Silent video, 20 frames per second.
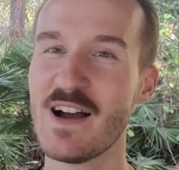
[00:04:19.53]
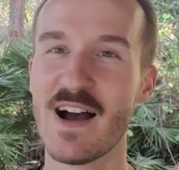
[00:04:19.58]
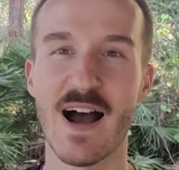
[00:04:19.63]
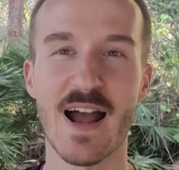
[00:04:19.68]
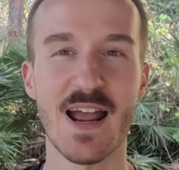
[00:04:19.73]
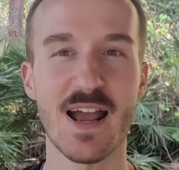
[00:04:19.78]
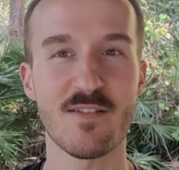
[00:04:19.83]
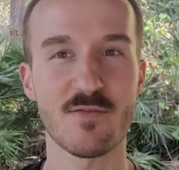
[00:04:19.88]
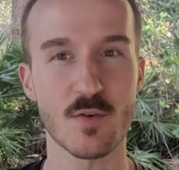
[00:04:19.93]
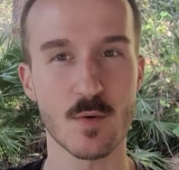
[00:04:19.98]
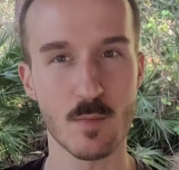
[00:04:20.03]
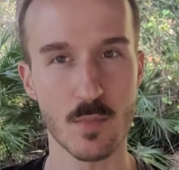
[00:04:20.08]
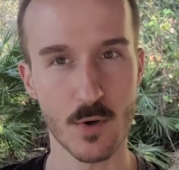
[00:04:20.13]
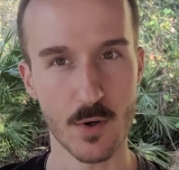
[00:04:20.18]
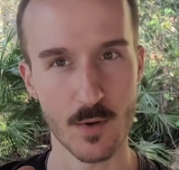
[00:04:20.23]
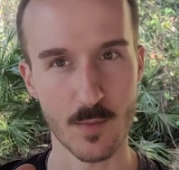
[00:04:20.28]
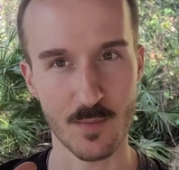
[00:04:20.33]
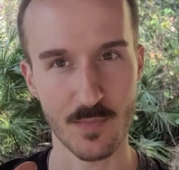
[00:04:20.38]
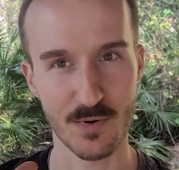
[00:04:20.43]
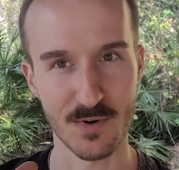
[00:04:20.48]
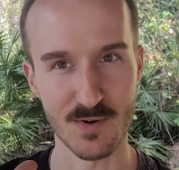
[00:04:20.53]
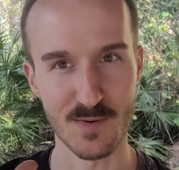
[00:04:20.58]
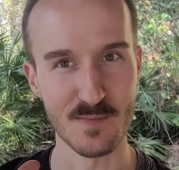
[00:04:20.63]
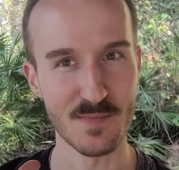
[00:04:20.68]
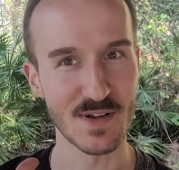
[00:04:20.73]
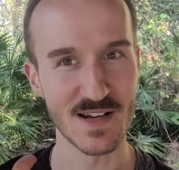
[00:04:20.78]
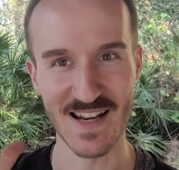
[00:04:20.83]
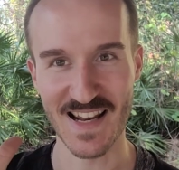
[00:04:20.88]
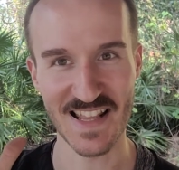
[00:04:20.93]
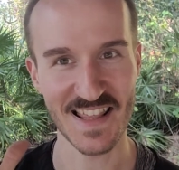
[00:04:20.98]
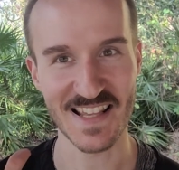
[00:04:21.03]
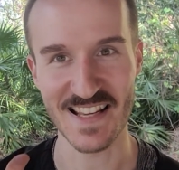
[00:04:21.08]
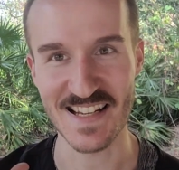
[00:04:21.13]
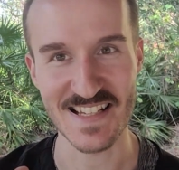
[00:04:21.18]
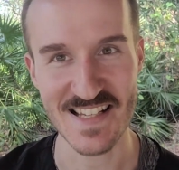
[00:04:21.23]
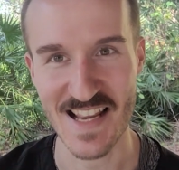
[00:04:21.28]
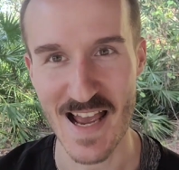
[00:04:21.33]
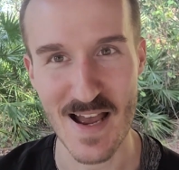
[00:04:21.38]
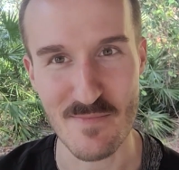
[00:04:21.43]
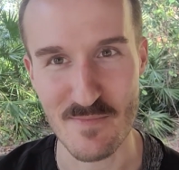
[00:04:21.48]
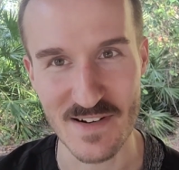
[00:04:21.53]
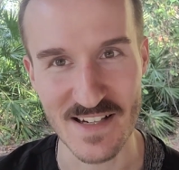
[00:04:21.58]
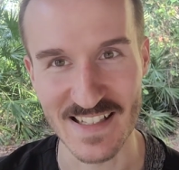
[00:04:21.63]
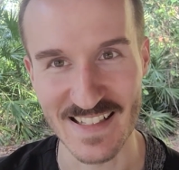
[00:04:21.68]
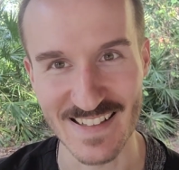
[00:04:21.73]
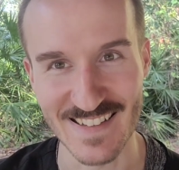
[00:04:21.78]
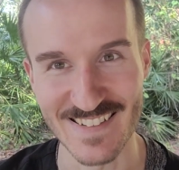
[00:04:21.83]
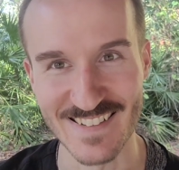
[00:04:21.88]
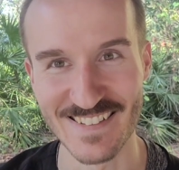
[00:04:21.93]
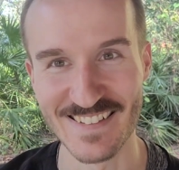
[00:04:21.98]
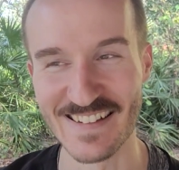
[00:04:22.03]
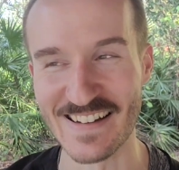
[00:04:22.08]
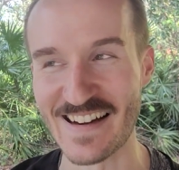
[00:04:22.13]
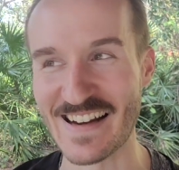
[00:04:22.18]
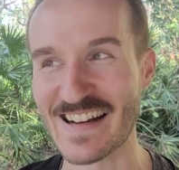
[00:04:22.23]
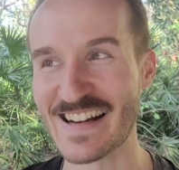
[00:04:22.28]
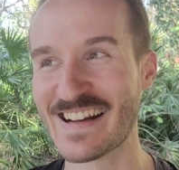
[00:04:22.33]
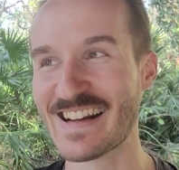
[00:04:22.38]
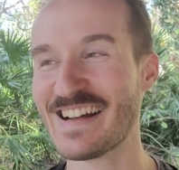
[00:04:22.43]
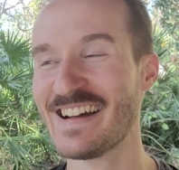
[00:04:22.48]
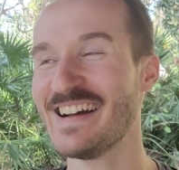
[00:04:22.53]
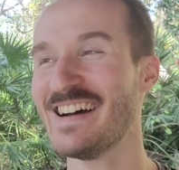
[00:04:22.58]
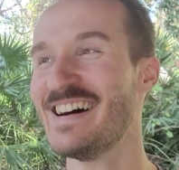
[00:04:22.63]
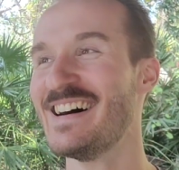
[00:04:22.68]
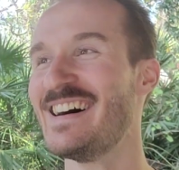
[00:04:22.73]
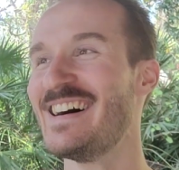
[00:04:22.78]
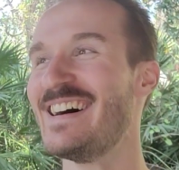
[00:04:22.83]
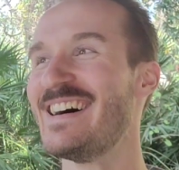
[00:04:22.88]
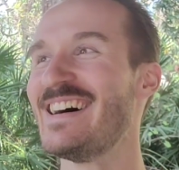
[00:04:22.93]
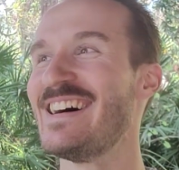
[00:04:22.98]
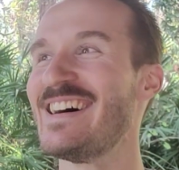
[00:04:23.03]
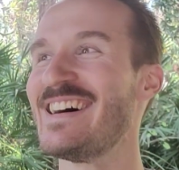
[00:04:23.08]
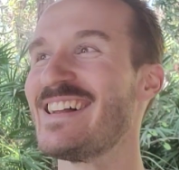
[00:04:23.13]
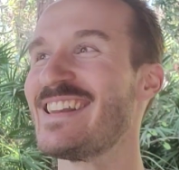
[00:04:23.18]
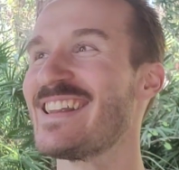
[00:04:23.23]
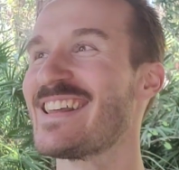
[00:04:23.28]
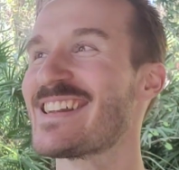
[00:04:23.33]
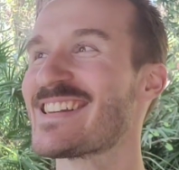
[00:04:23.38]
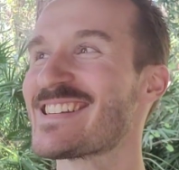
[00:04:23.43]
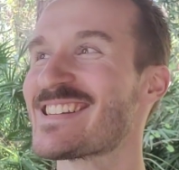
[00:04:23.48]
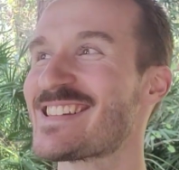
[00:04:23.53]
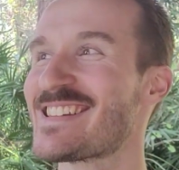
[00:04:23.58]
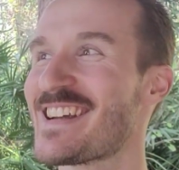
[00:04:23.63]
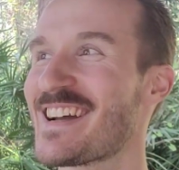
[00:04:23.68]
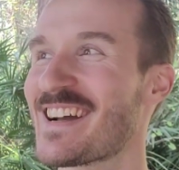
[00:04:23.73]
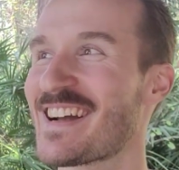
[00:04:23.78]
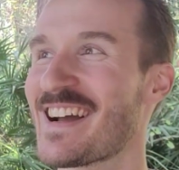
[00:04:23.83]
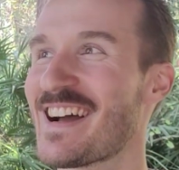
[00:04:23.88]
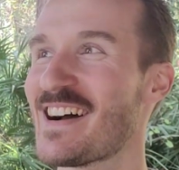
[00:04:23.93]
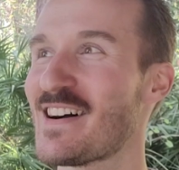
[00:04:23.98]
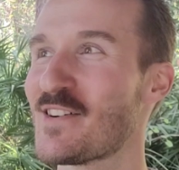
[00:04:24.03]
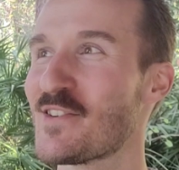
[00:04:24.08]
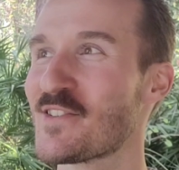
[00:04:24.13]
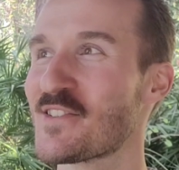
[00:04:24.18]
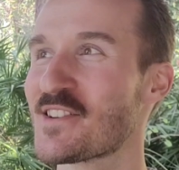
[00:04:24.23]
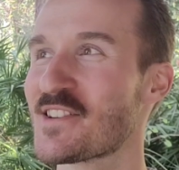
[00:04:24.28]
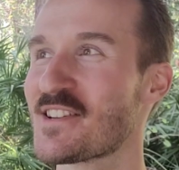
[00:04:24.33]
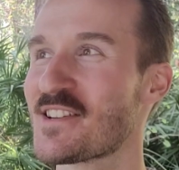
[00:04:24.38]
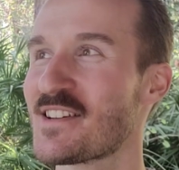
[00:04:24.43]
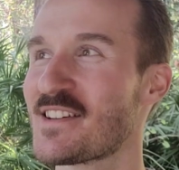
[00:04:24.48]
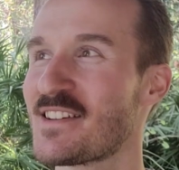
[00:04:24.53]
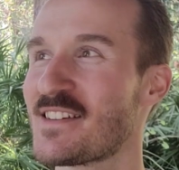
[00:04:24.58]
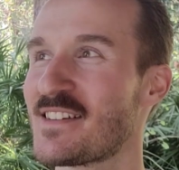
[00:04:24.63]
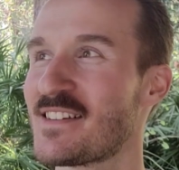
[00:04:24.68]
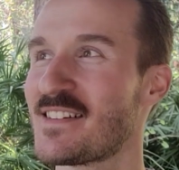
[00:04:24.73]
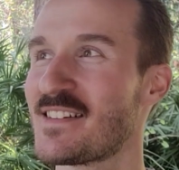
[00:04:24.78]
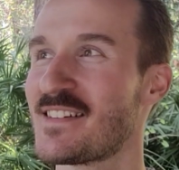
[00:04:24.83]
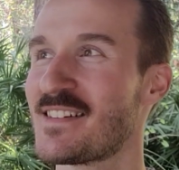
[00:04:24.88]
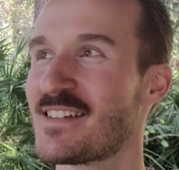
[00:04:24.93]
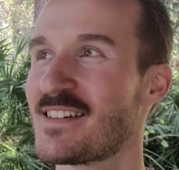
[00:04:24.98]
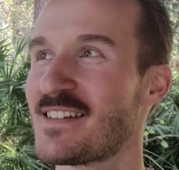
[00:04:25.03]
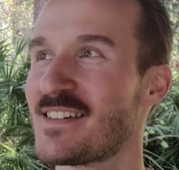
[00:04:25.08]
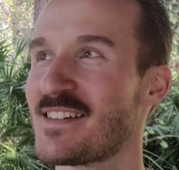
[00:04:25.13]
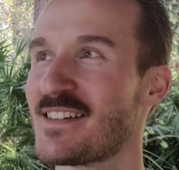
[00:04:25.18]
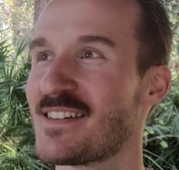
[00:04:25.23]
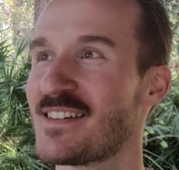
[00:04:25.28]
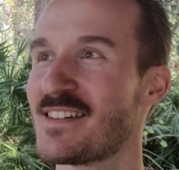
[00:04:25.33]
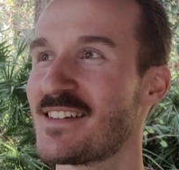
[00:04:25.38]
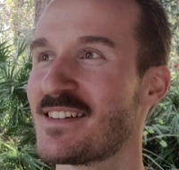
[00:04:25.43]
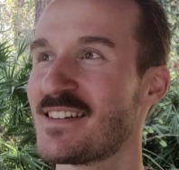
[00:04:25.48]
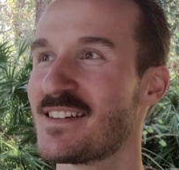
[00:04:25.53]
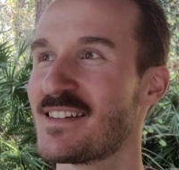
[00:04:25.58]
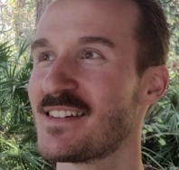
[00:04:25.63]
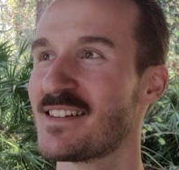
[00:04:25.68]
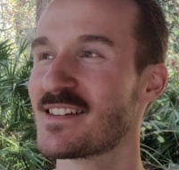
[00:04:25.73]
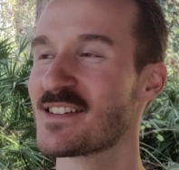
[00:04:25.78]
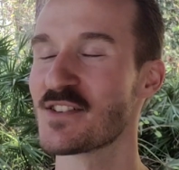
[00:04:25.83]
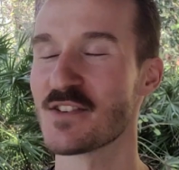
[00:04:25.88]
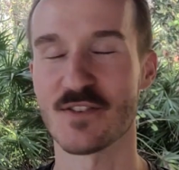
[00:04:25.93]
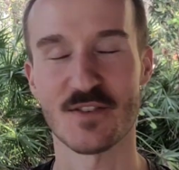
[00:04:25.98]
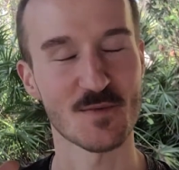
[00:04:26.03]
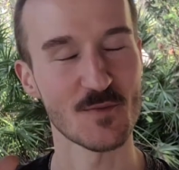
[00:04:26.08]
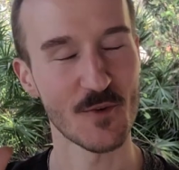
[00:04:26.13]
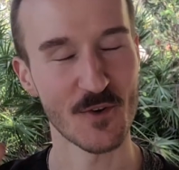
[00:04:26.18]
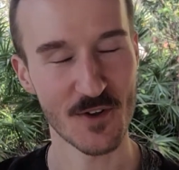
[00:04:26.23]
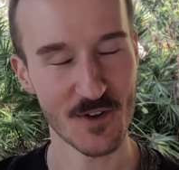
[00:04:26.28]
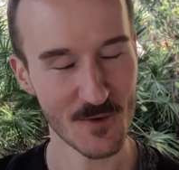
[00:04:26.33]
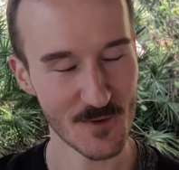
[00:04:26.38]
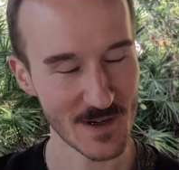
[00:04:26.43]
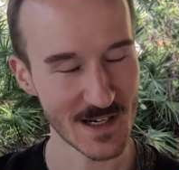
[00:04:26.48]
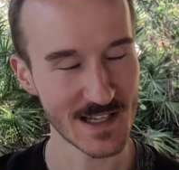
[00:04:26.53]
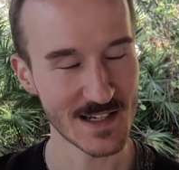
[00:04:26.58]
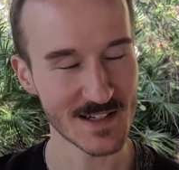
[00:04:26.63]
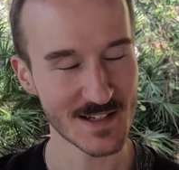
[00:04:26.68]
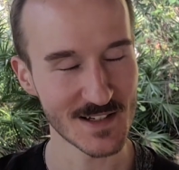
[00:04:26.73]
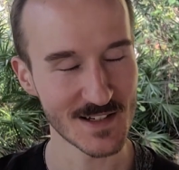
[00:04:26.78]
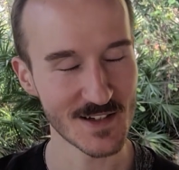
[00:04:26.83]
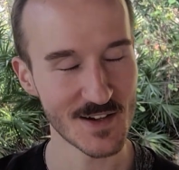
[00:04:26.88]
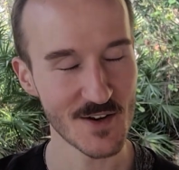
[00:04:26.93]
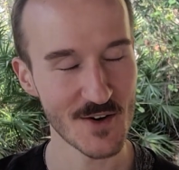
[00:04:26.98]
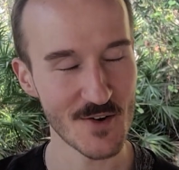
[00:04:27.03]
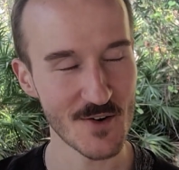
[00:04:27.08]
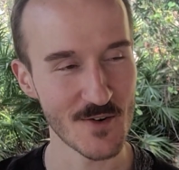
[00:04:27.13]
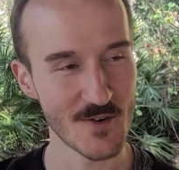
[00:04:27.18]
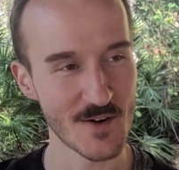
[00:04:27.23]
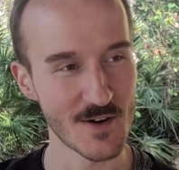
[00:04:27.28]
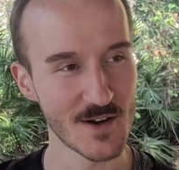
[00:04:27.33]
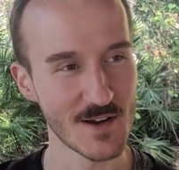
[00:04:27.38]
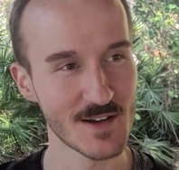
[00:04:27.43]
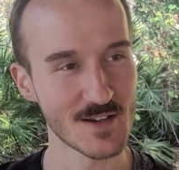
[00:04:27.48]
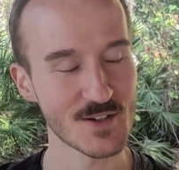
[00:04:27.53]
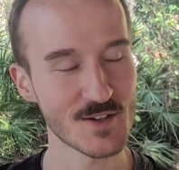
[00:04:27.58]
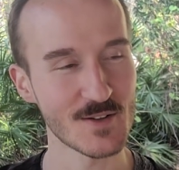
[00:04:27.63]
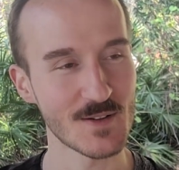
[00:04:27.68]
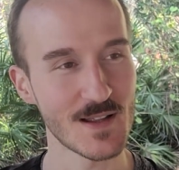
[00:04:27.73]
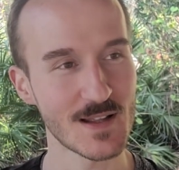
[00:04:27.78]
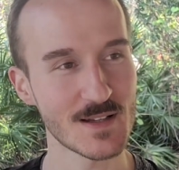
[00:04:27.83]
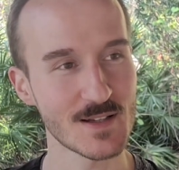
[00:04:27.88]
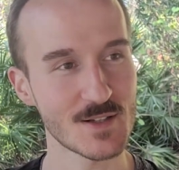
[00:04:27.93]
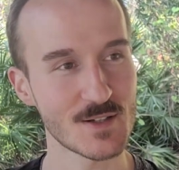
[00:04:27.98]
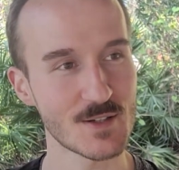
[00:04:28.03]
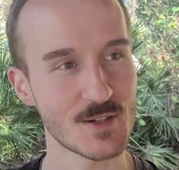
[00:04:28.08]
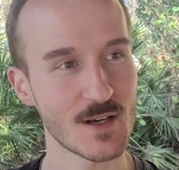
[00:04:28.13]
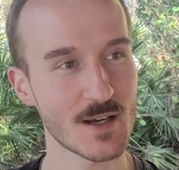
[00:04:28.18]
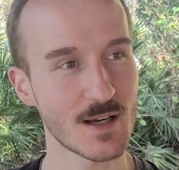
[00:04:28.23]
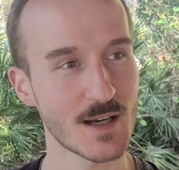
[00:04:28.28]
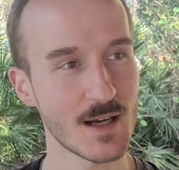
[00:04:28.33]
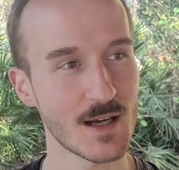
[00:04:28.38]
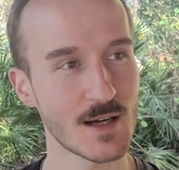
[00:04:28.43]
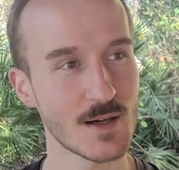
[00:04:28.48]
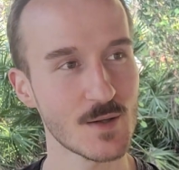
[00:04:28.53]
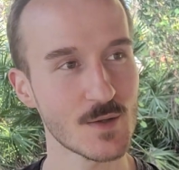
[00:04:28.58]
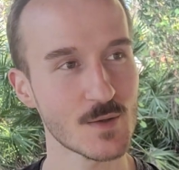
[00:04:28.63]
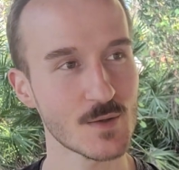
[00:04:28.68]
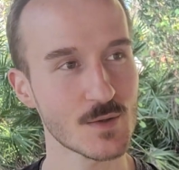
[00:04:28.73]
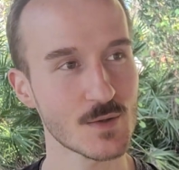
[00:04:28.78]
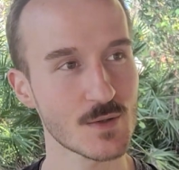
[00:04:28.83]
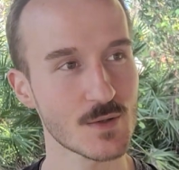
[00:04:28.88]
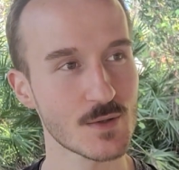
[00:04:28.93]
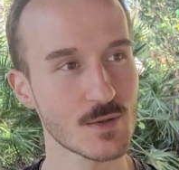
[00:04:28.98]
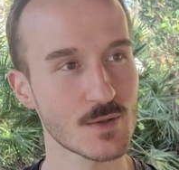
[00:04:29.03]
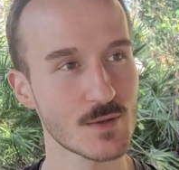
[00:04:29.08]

I have to burp, but nothing is happening, right? Let's check out. So there's more that we need to know. So let's check out.